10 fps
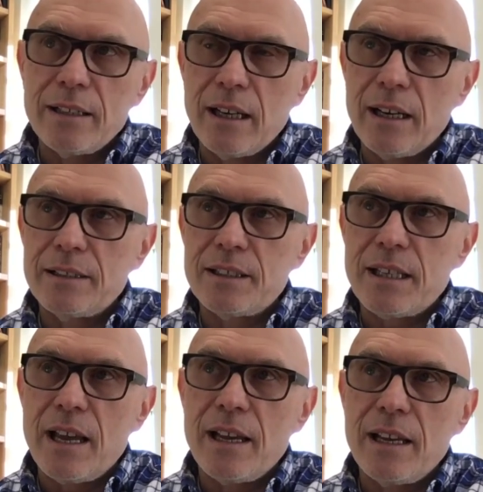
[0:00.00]
I'd
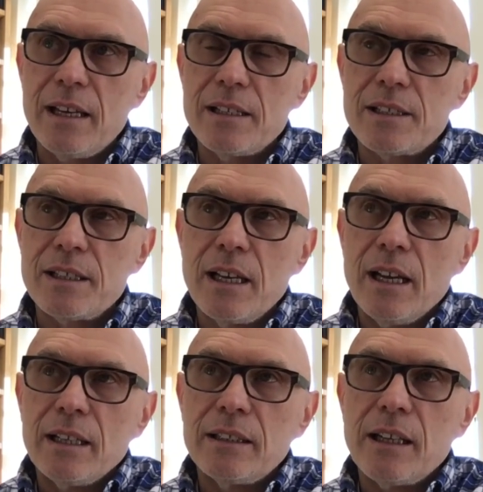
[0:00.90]
say is
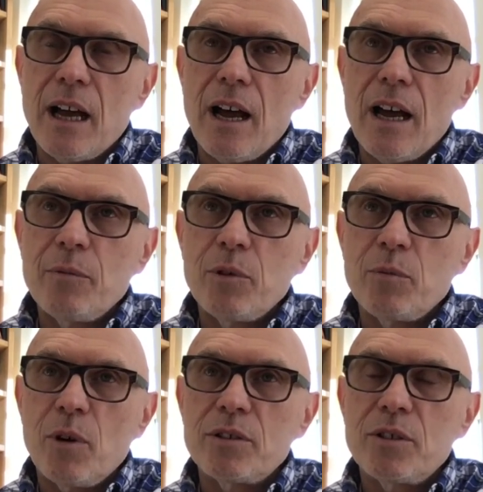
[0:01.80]
that I would
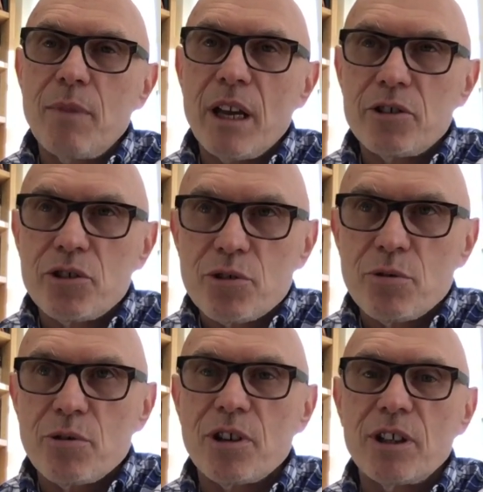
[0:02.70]
want to make
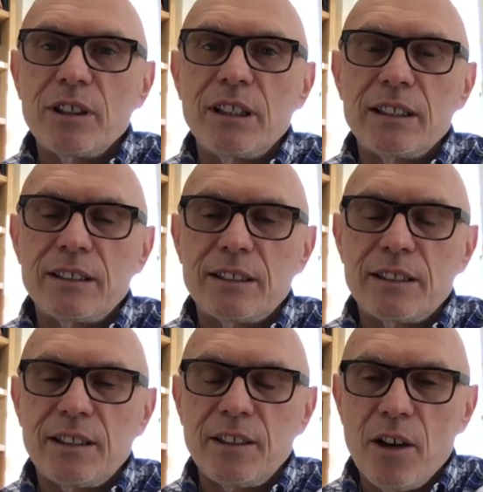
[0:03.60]
sure that
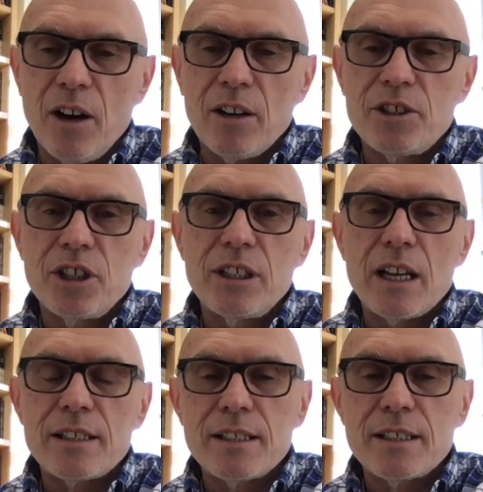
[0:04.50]
theology
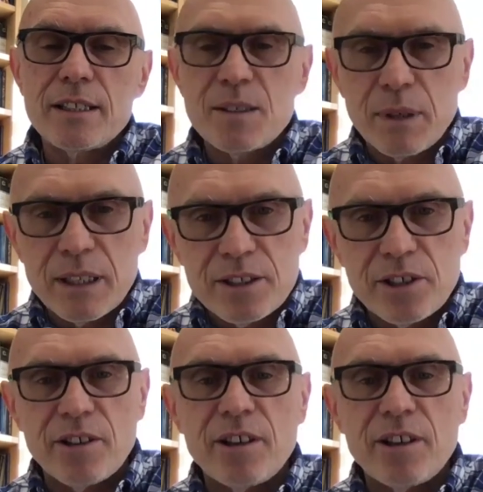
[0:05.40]
doesn't splinter